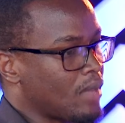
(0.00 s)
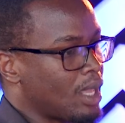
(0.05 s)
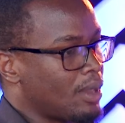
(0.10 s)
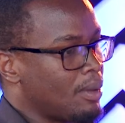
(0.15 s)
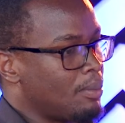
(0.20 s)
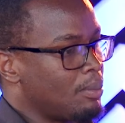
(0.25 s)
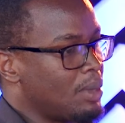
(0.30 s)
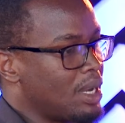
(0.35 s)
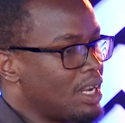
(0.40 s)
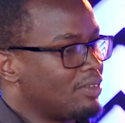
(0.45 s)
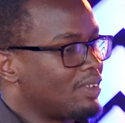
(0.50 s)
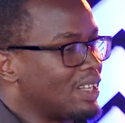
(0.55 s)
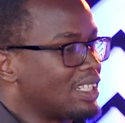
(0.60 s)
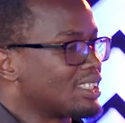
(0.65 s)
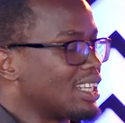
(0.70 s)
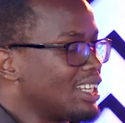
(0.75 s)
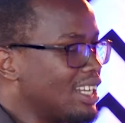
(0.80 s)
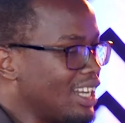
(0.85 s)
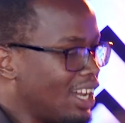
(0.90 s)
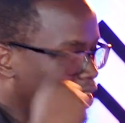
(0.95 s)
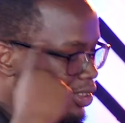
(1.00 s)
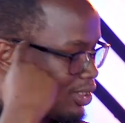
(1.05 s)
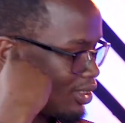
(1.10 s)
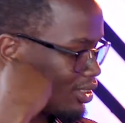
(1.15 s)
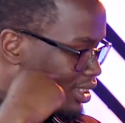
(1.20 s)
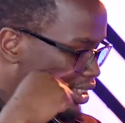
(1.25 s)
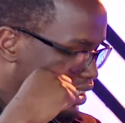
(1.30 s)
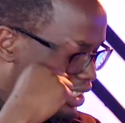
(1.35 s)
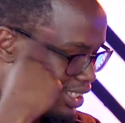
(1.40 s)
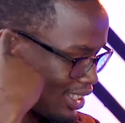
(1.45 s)
believers, now,
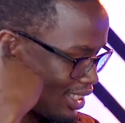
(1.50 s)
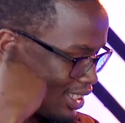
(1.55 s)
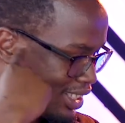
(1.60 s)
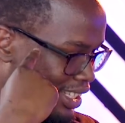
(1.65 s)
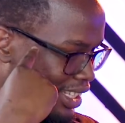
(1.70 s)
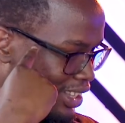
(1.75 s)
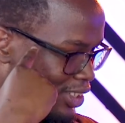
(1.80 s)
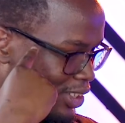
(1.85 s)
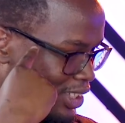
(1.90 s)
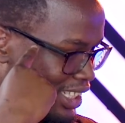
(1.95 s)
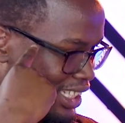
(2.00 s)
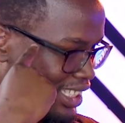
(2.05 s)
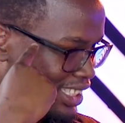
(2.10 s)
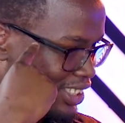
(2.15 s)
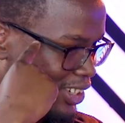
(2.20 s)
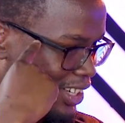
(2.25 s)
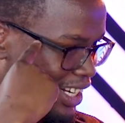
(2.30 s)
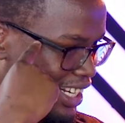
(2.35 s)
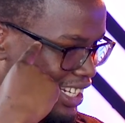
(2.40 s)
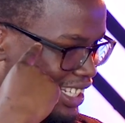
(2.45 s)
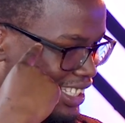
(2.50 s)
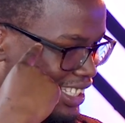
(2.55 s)
the thought has already